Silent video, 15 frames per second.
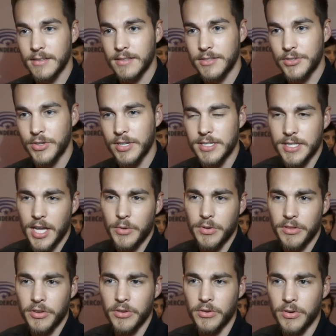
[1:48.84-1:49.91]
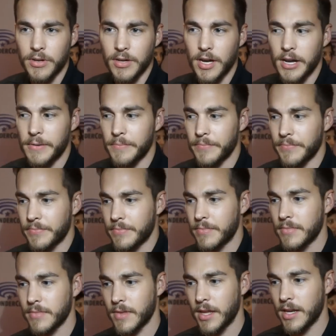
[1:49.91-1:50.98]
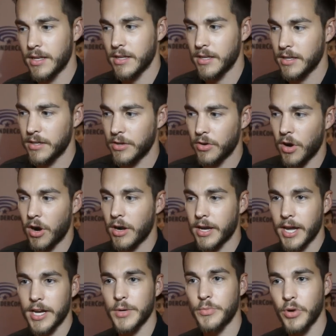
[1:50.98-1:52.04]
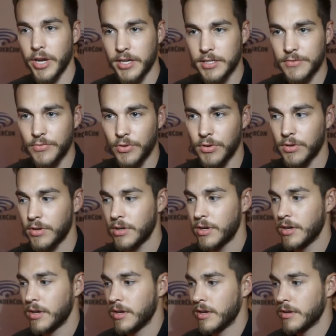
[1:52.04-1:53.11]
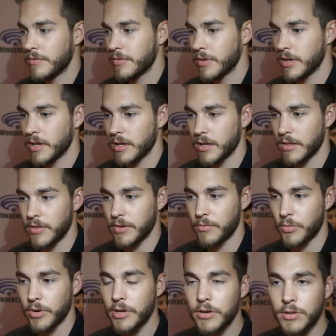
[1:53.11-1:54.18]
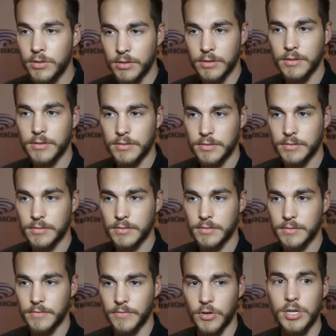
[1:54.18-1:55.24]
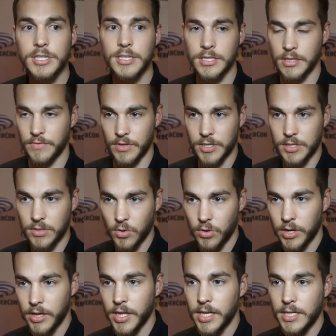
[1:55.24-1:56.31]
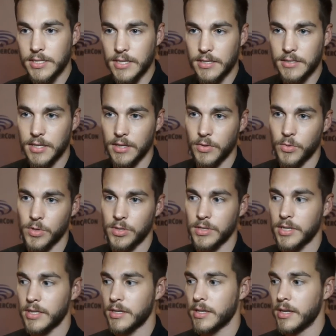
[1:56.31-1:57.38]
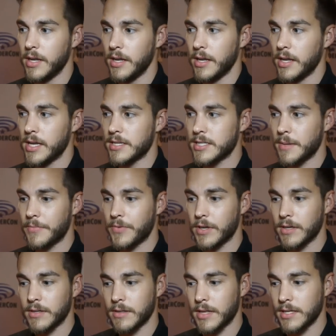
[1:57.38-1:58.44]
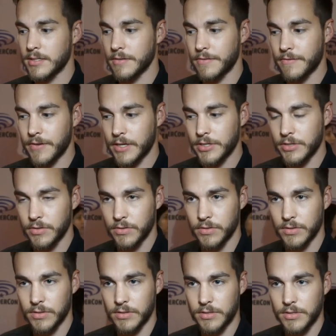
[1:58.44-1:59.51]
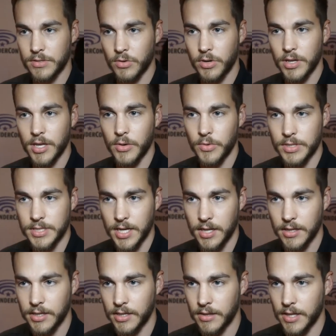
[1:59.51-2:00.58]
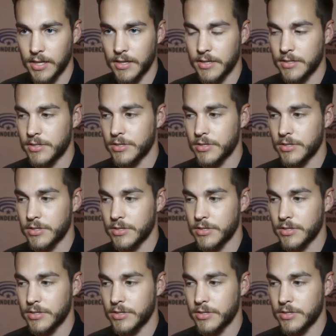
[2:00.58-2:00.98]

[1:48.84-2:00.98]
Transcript: sort of stay with you. Um, and your heart kind of breaks for for the, the real versions of this story that exist in the world. And it's something that's a fictional story that we're telling that is